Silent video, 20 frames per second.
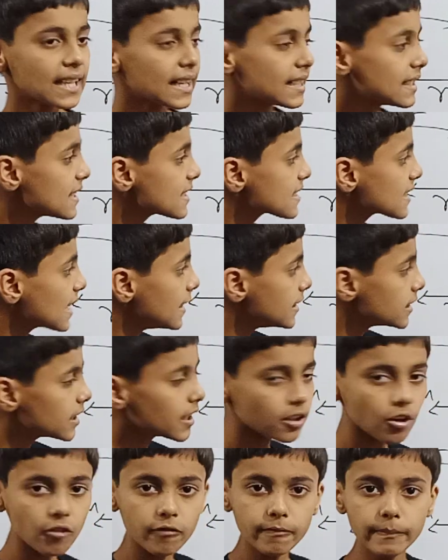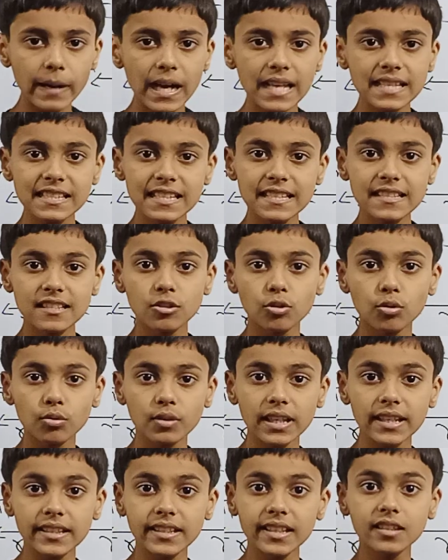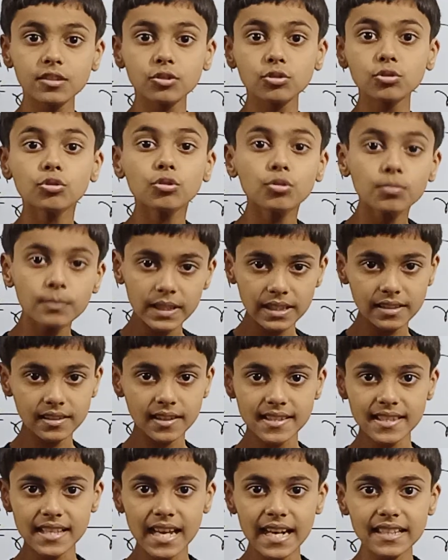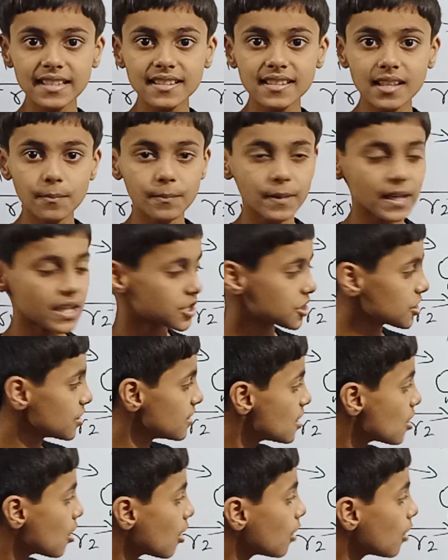that the center of mass is located 2 meters at a separation